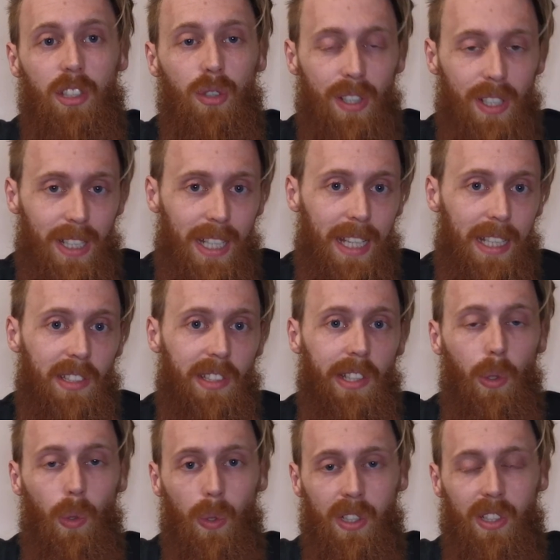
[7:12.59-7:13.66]
needs in
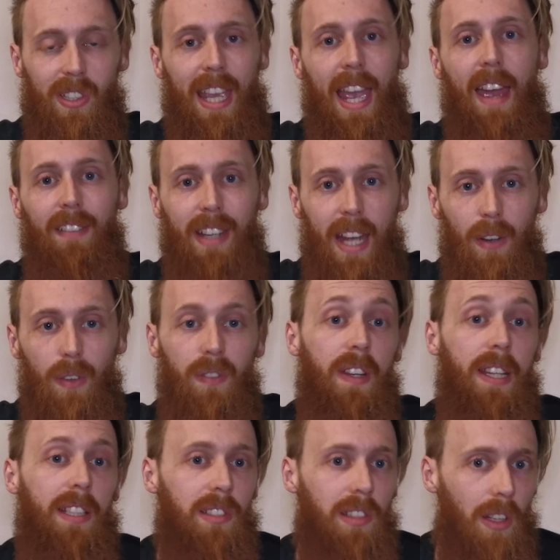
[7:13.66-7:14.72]
order to carry out
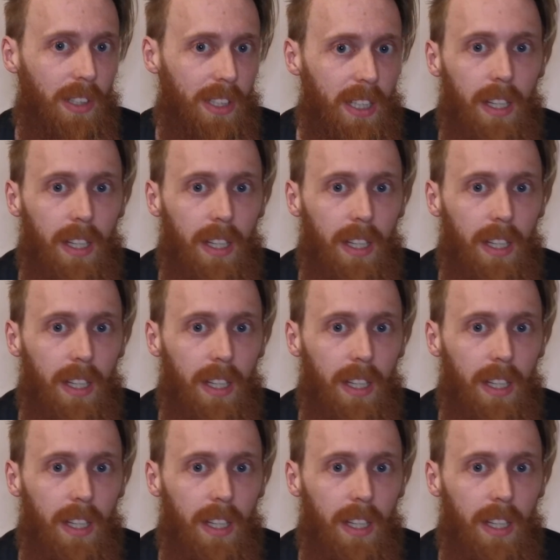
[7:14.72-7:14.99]
things like